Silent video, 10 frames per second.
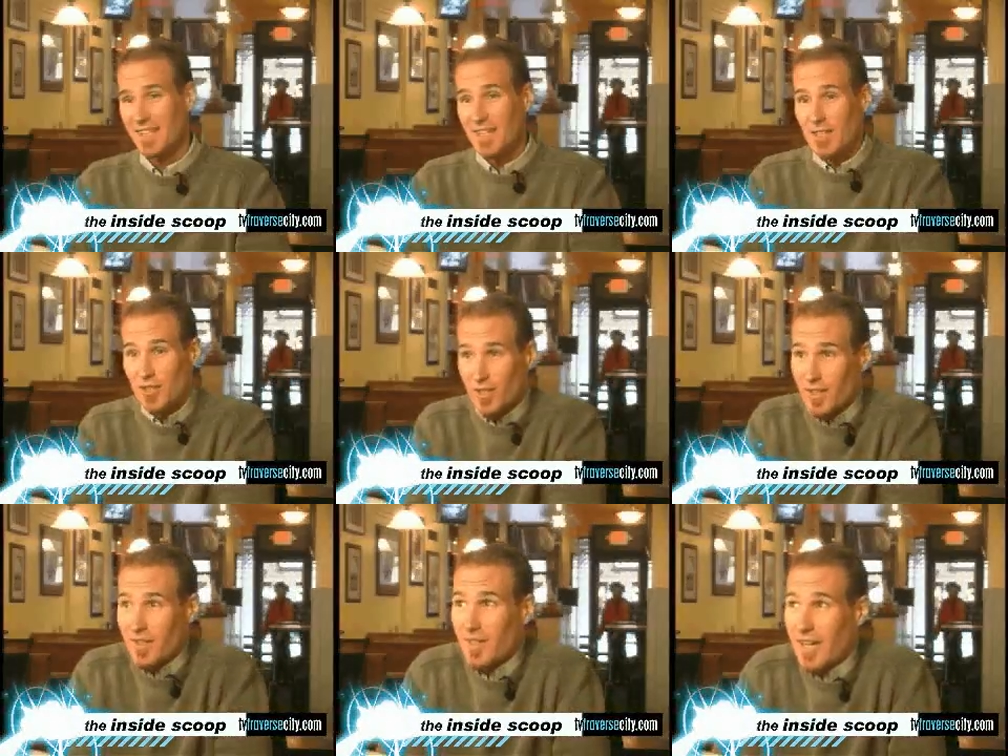Sure.
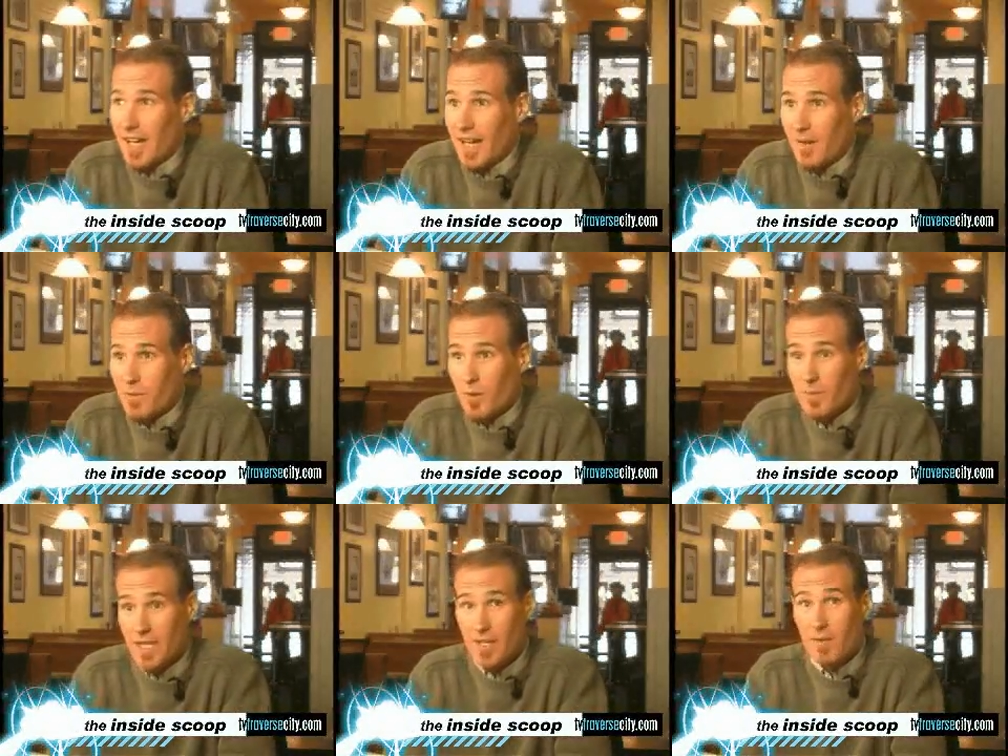We
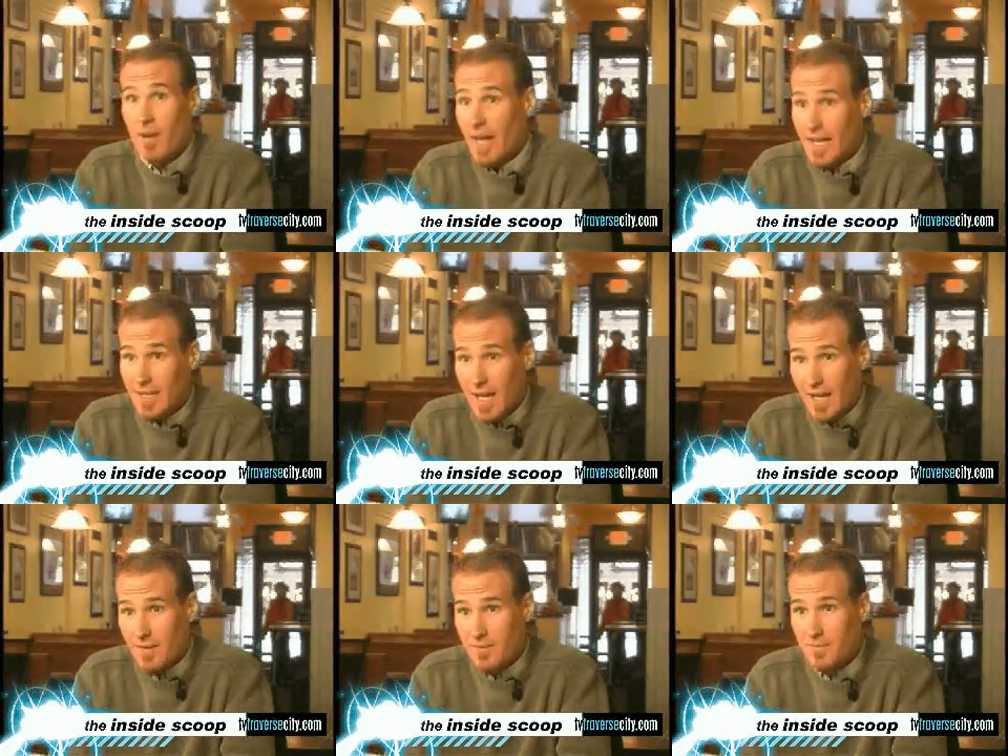normally get here around 8
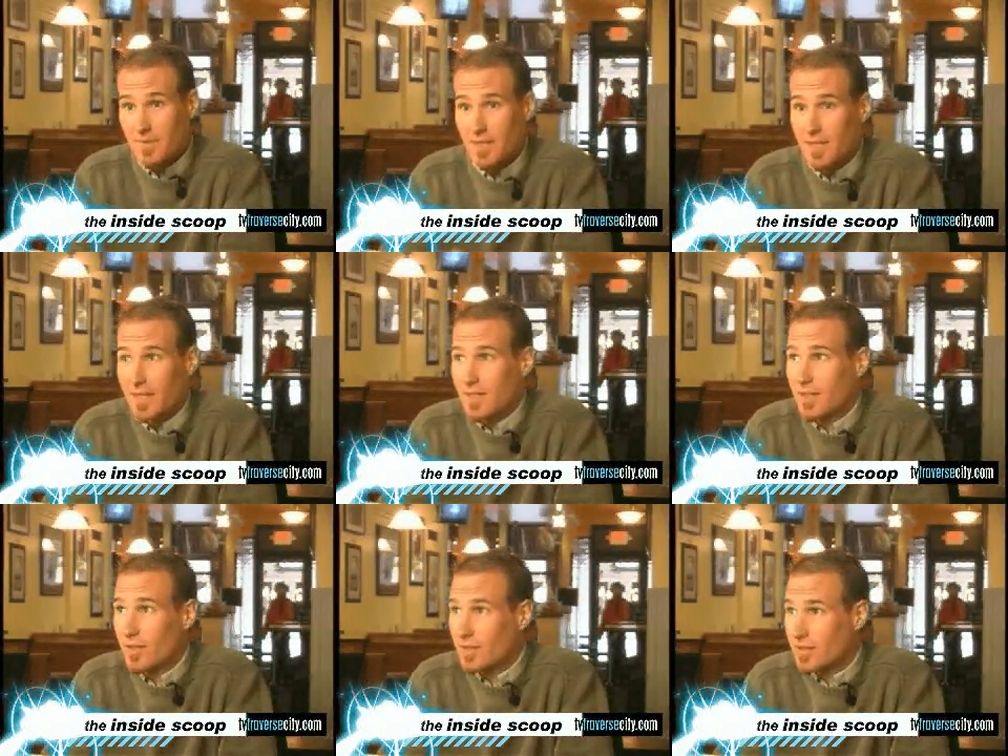o'clock. The
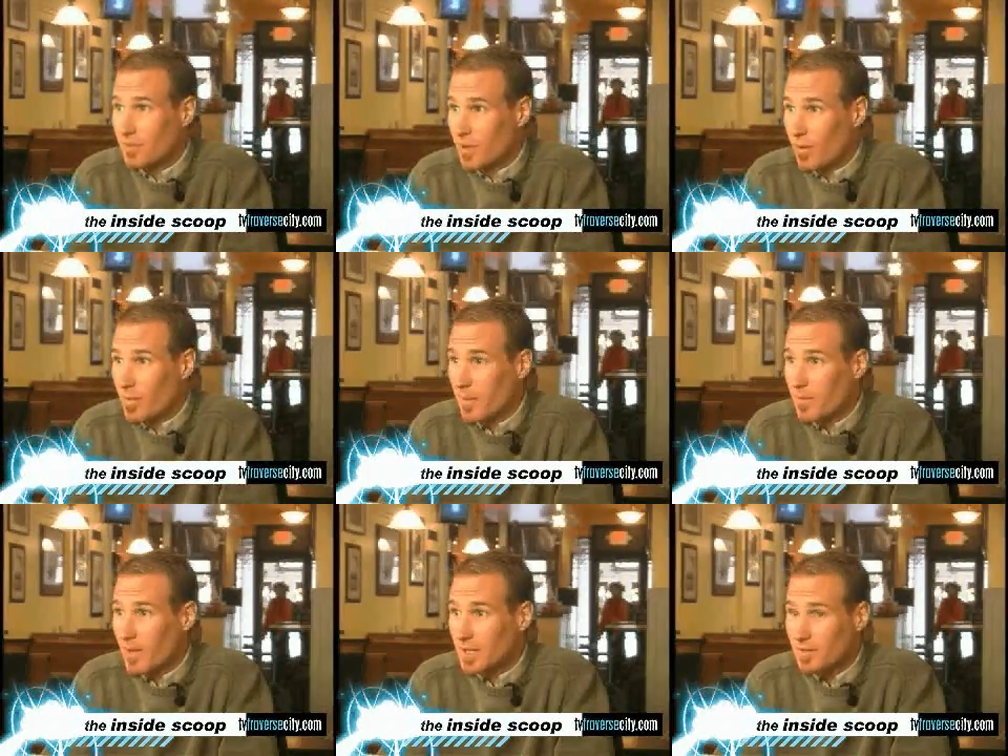cooks will open up the
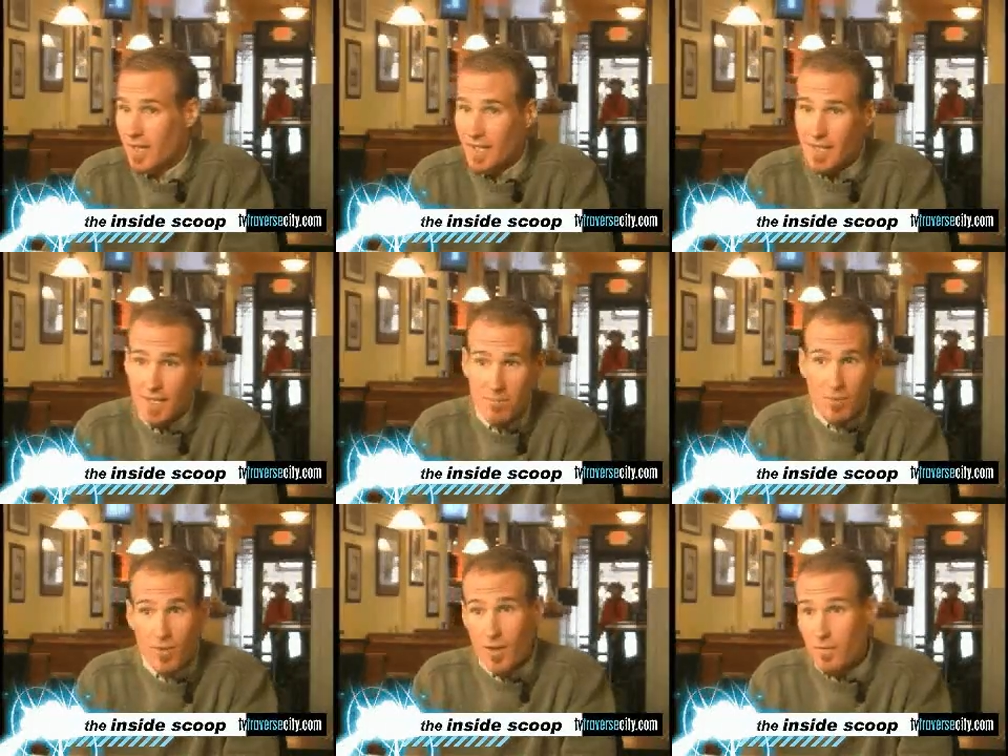restaurant. They
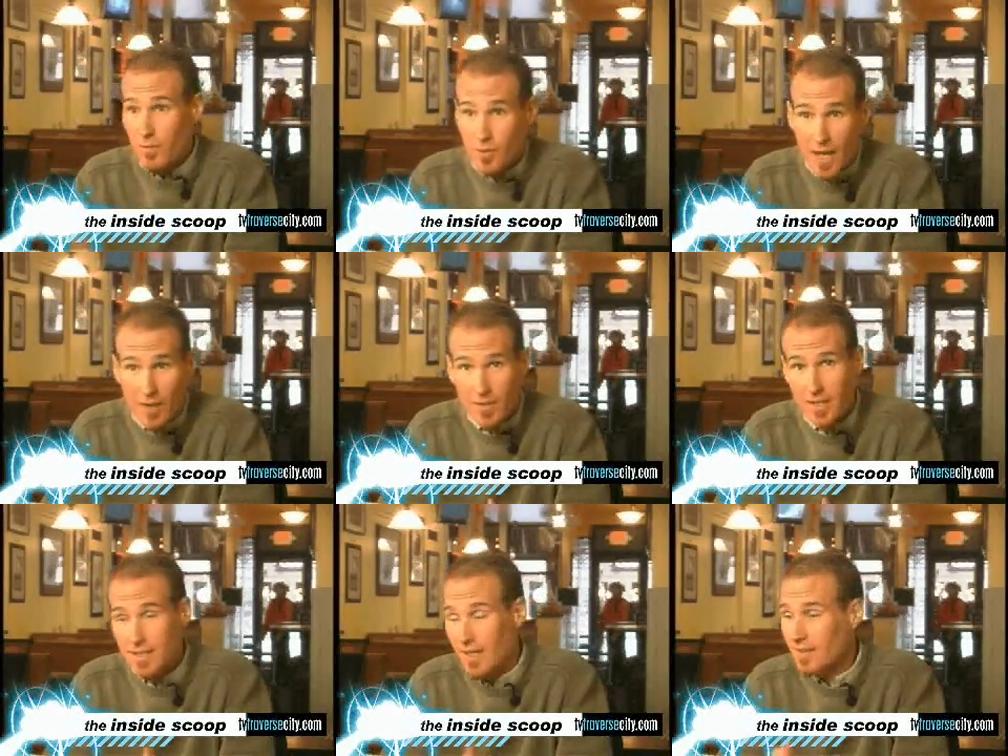pull all the food out. They
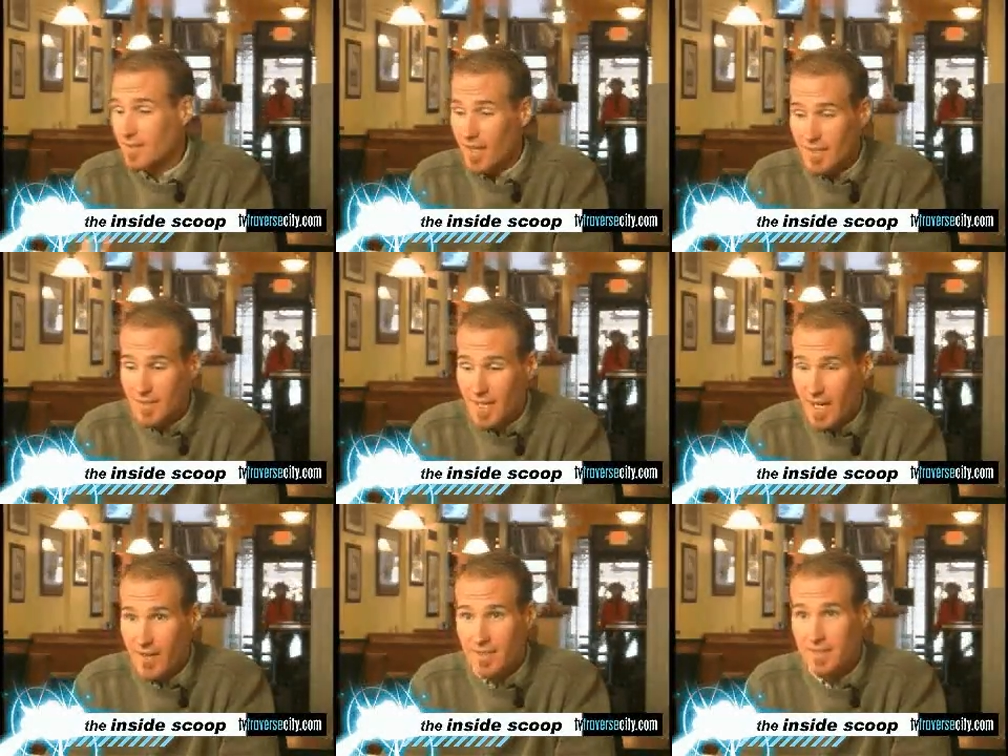start cutting
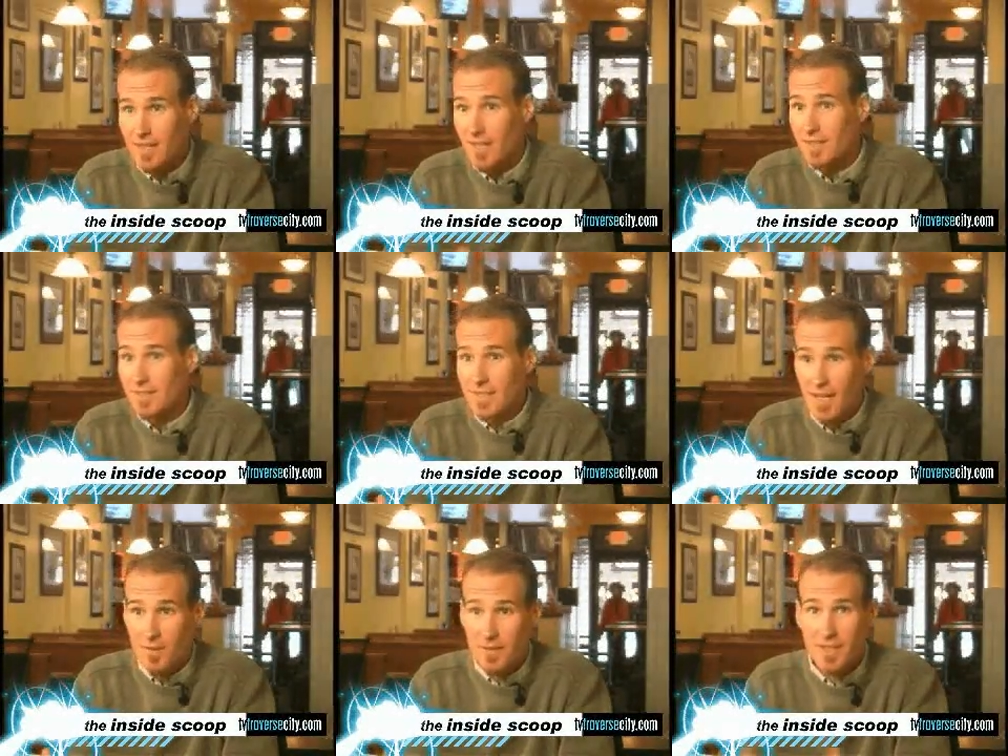carrots, cutting
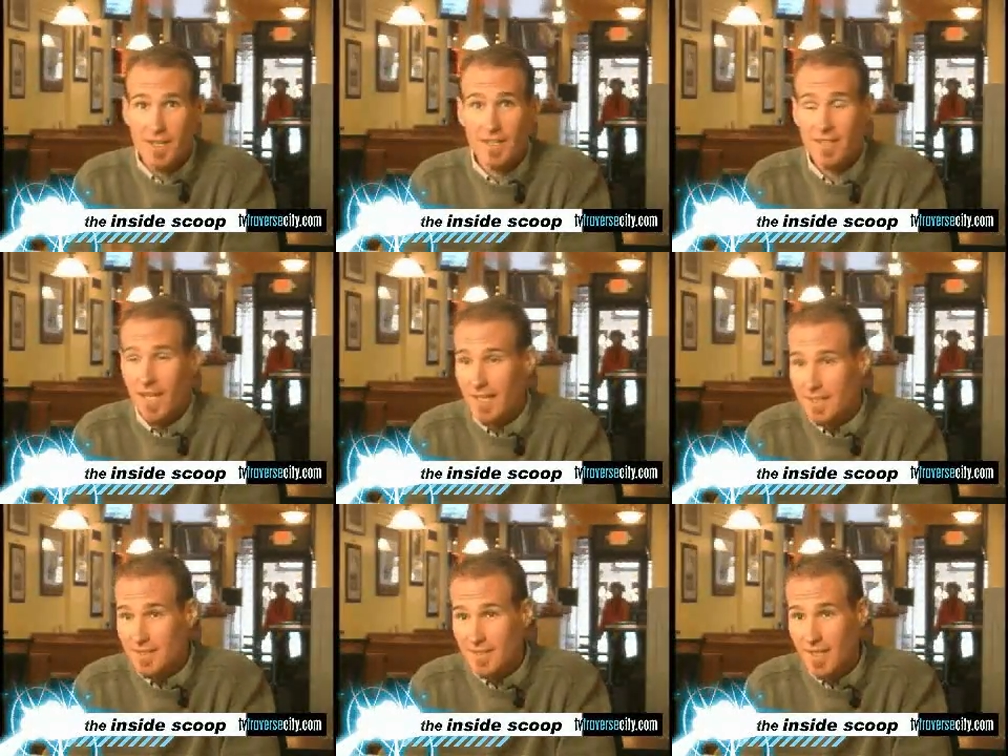celery, cutting
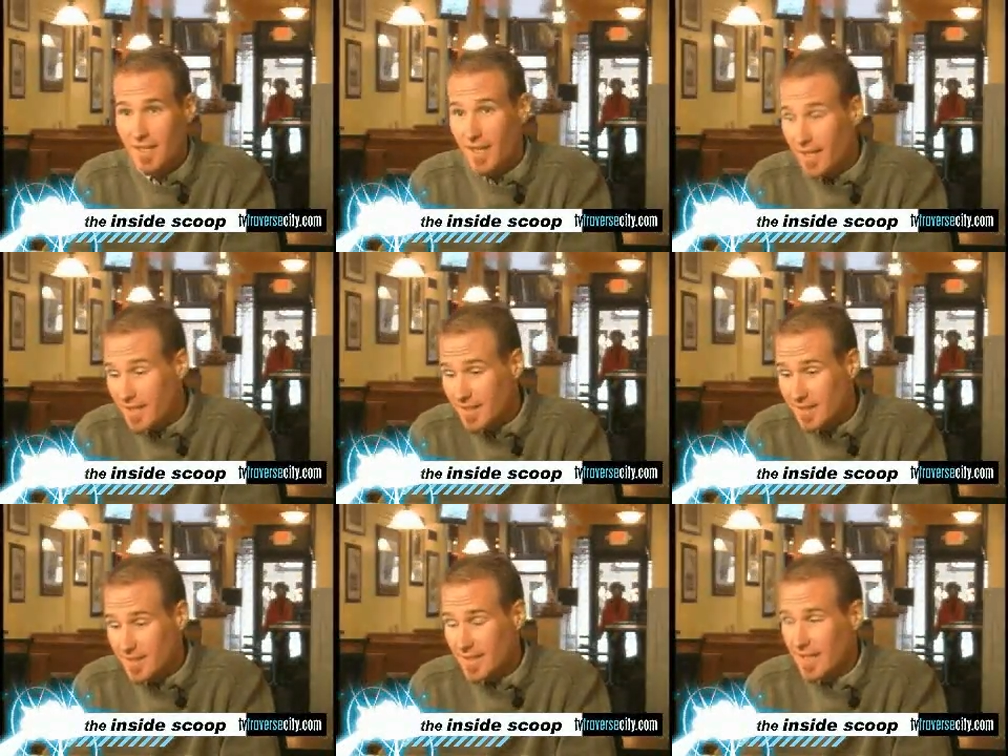lettuce, cutting onions.